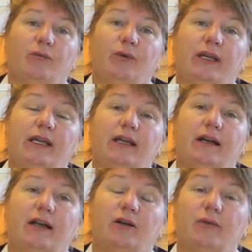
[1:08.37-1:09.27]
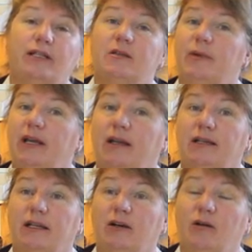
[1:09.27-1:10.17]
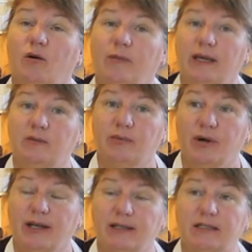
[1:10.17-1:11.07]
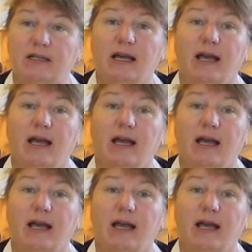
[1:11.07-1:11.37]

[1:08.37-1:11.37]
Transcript: we got a recipe on there, homemade bread